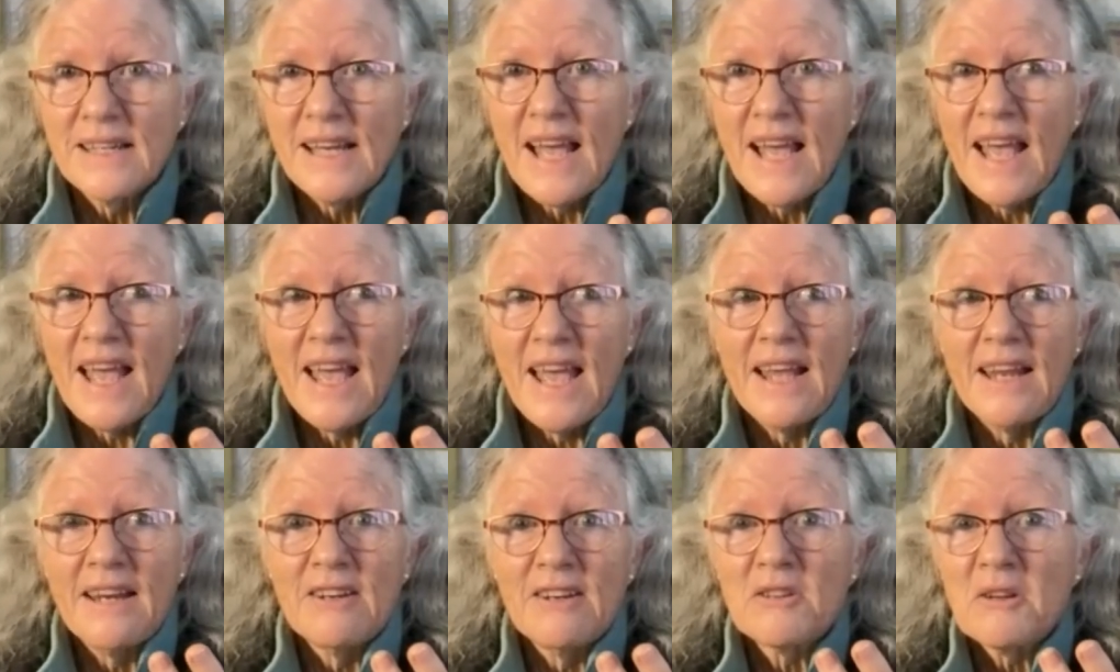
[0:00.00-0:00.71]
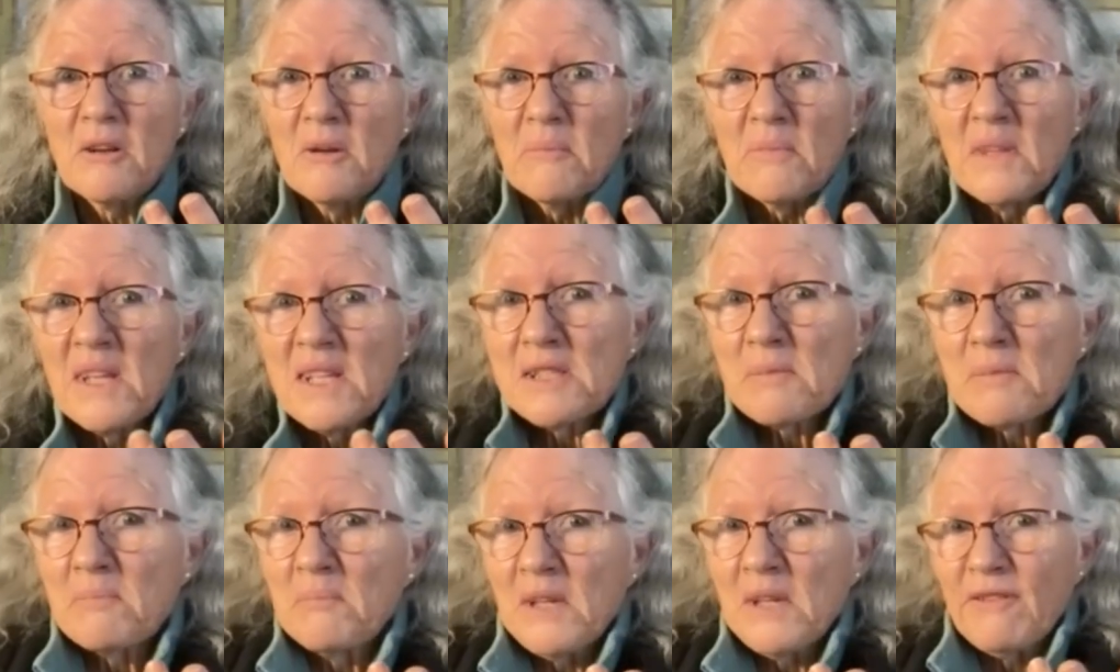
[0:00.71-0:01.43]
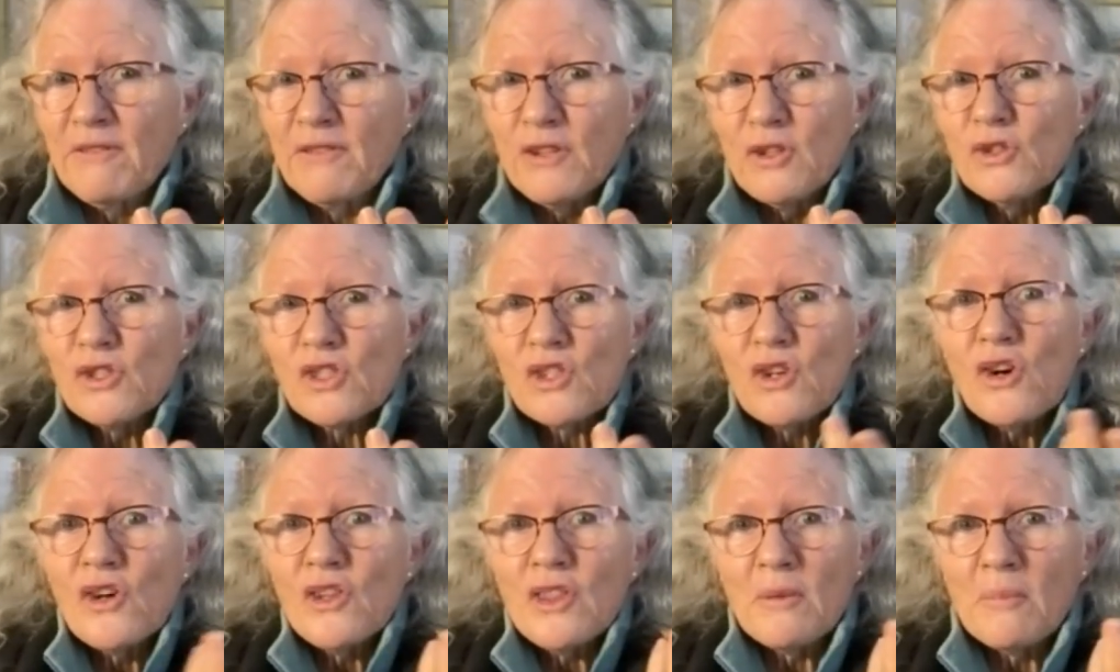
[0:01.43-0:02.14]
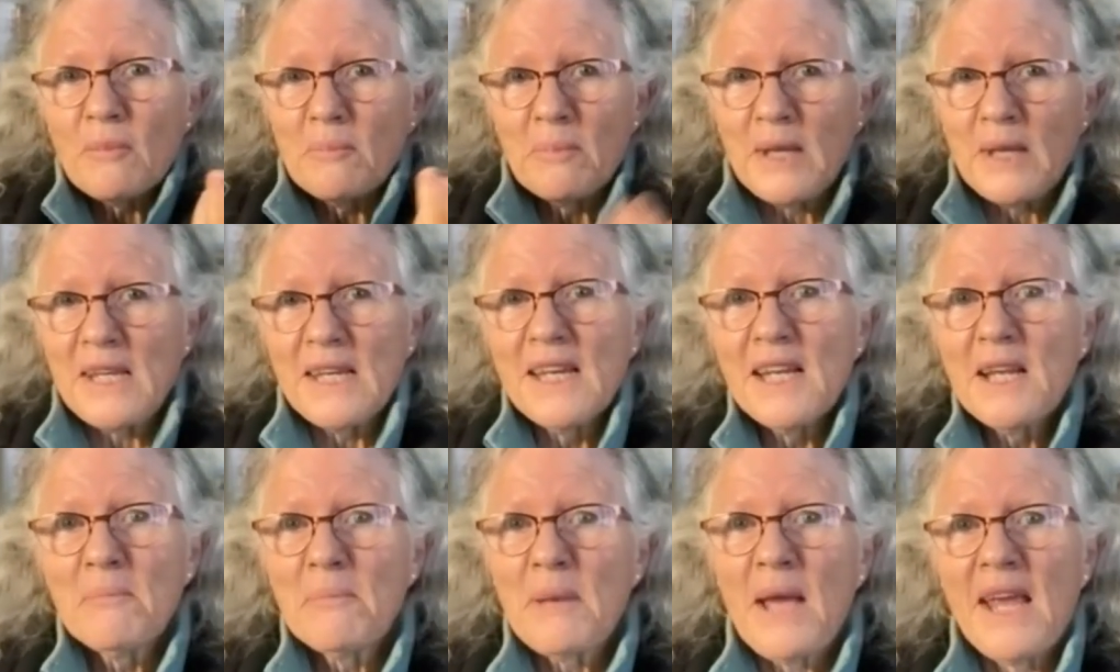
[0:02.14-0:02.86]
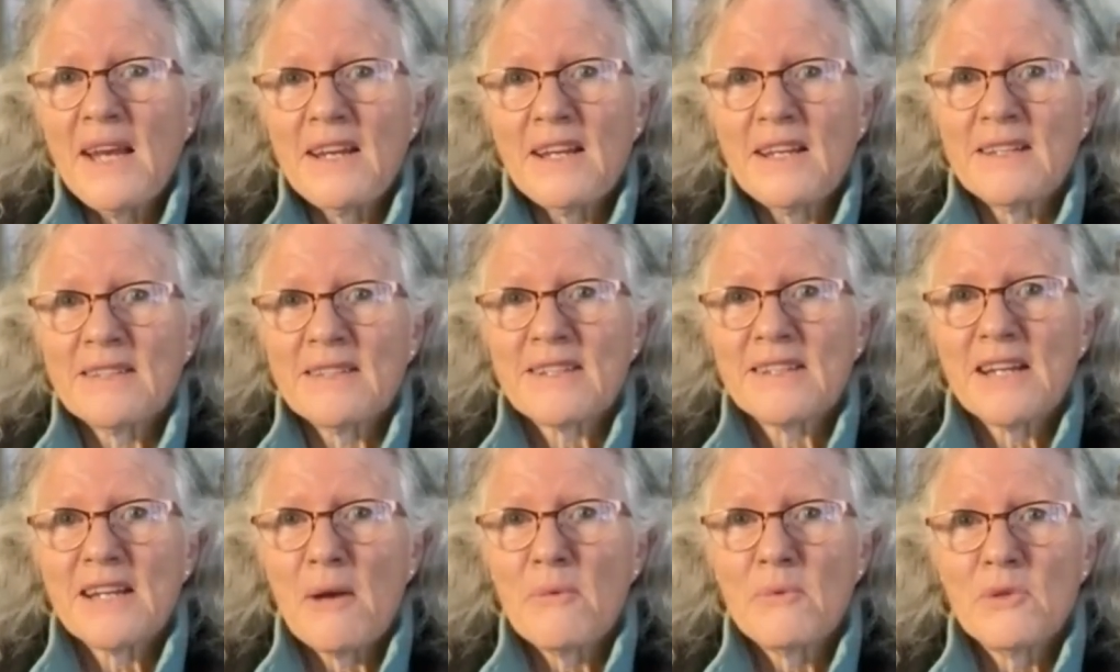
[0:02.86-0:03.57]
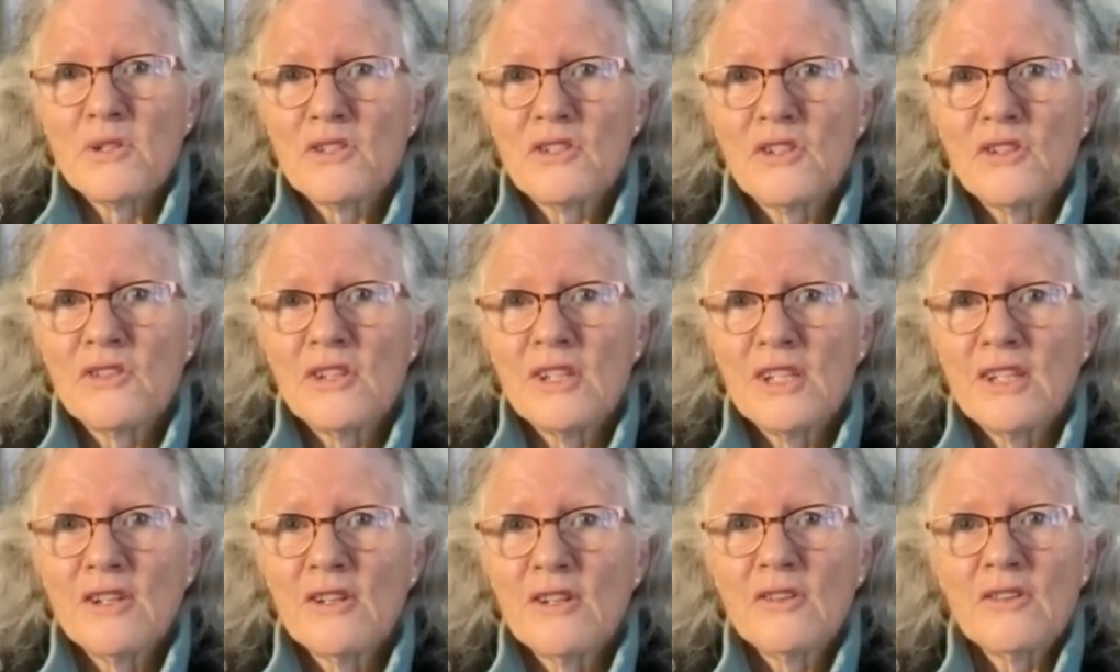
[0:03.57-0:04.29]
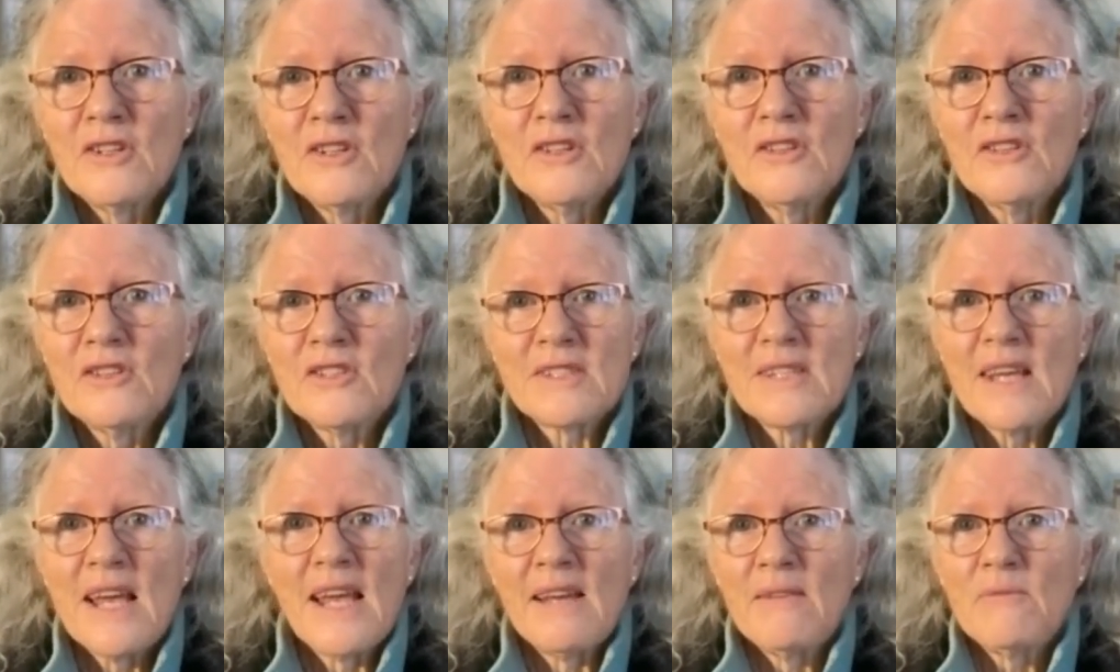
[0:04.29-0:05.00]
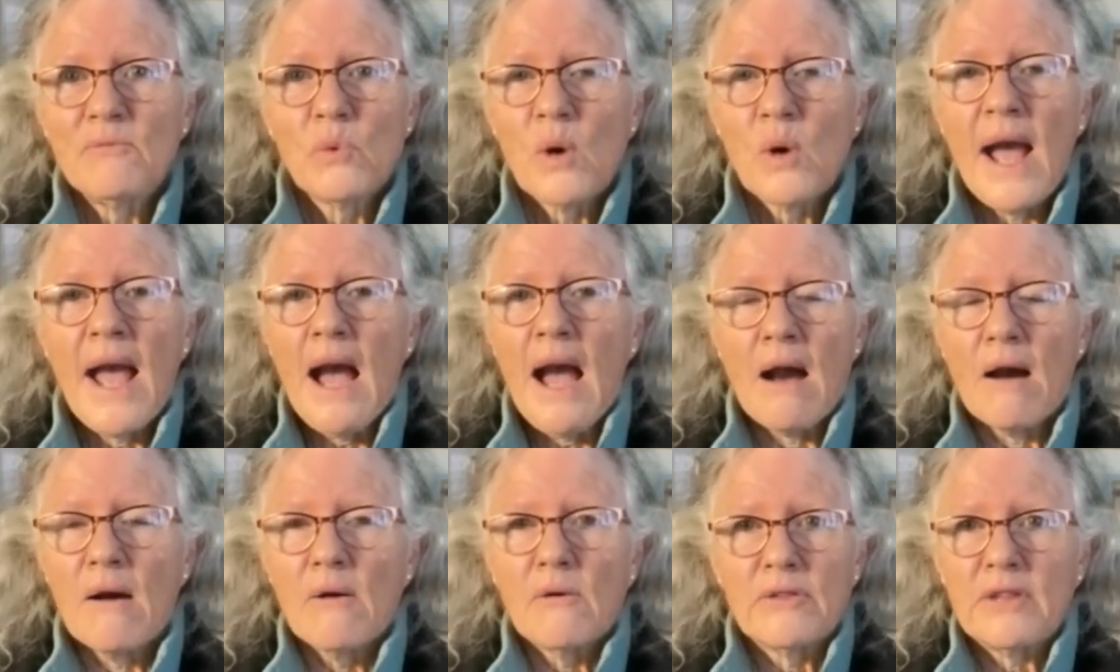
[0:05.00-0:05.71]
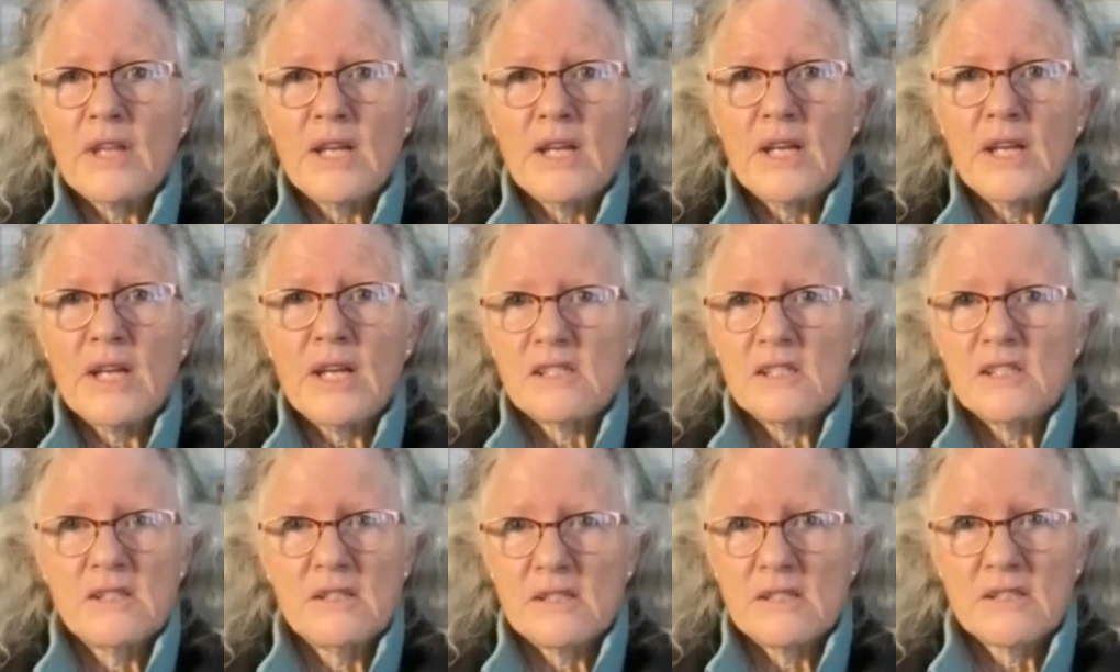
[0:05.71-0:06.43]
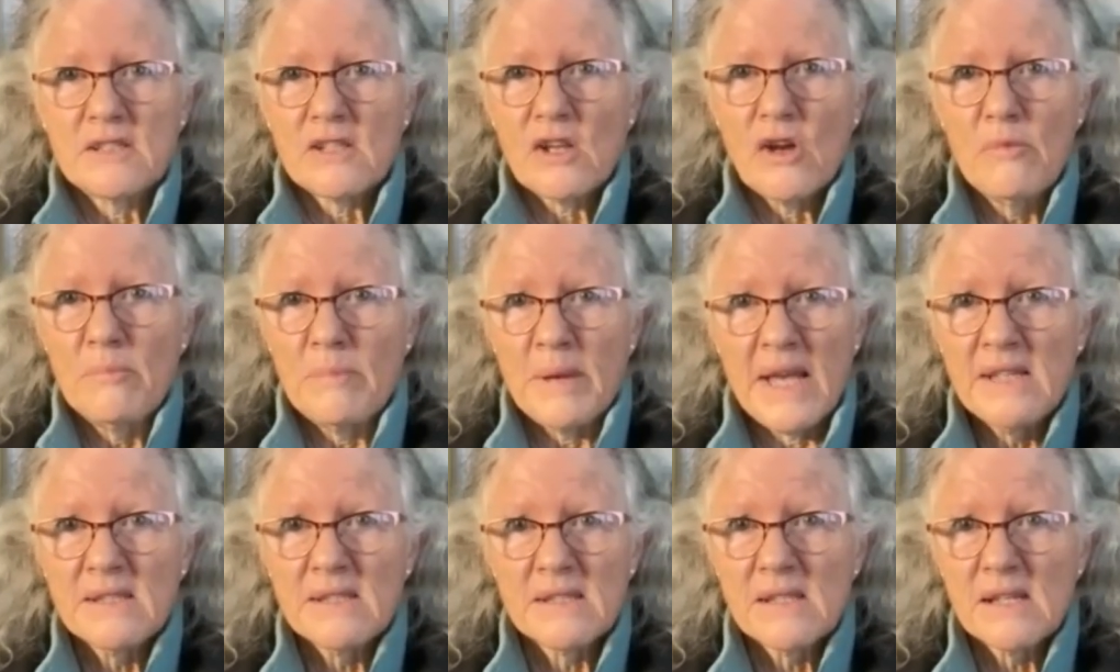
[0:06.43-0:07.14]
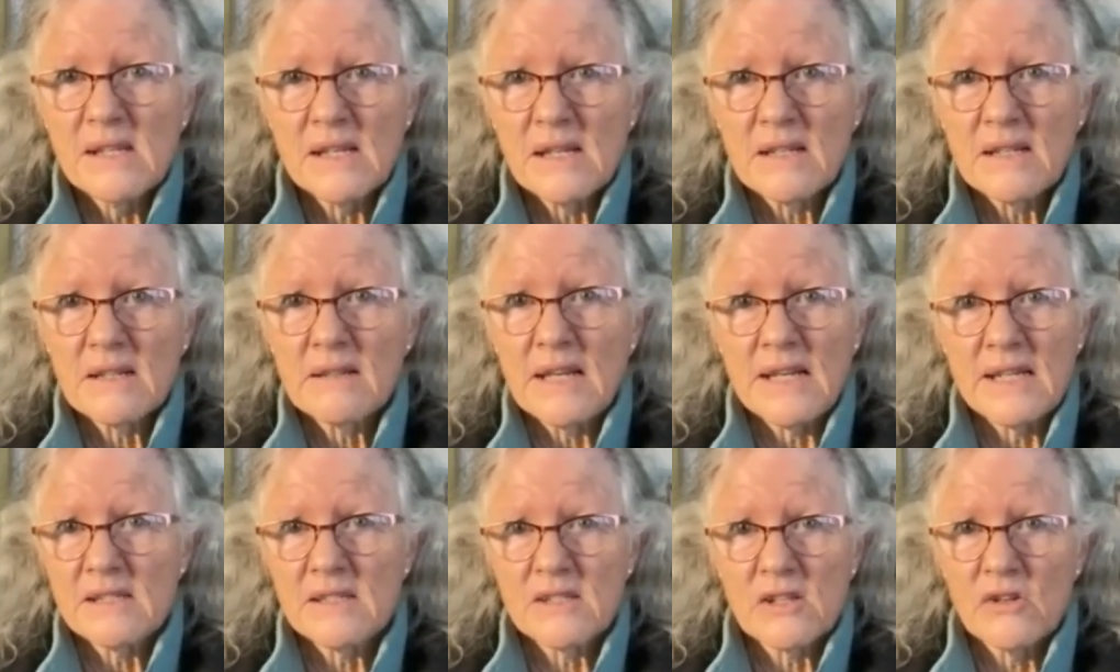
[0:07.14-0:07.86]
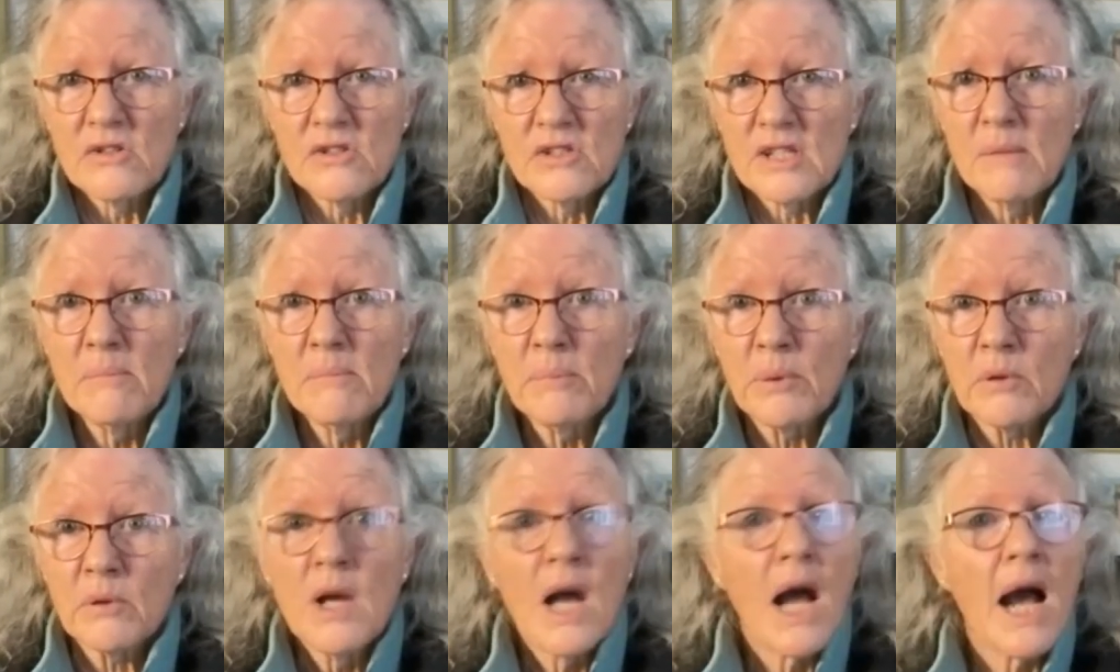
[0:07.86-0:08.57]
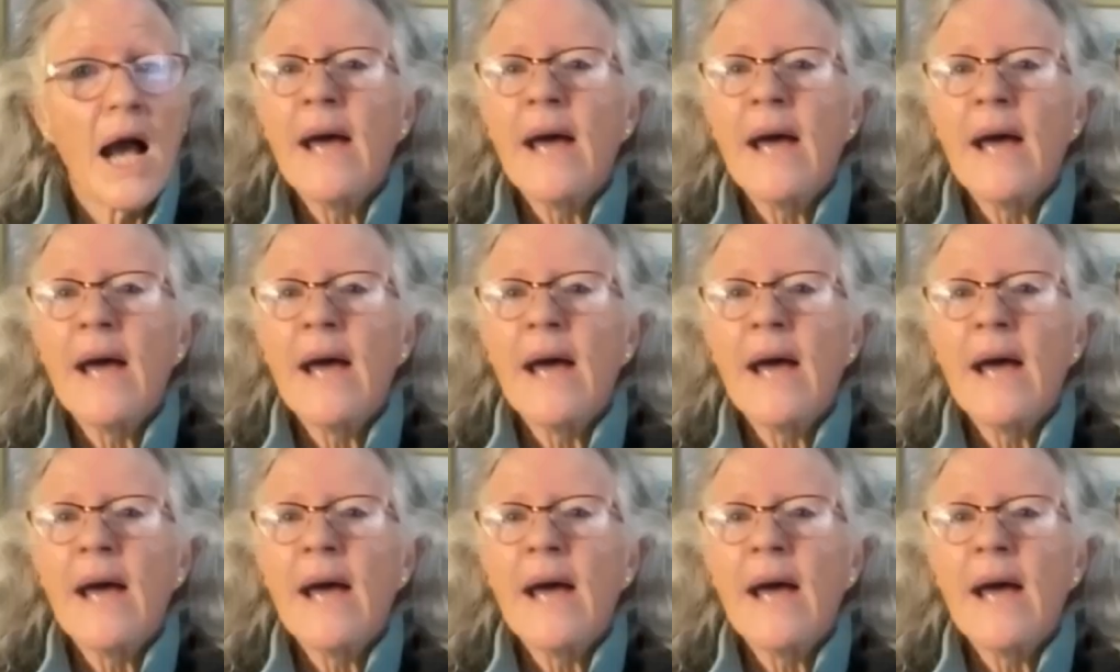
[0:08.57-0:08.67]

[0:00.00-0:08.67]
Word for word: And this, if you saw the beginning paintings that I was doing, you'd say, wow, that's just so basic and so simple.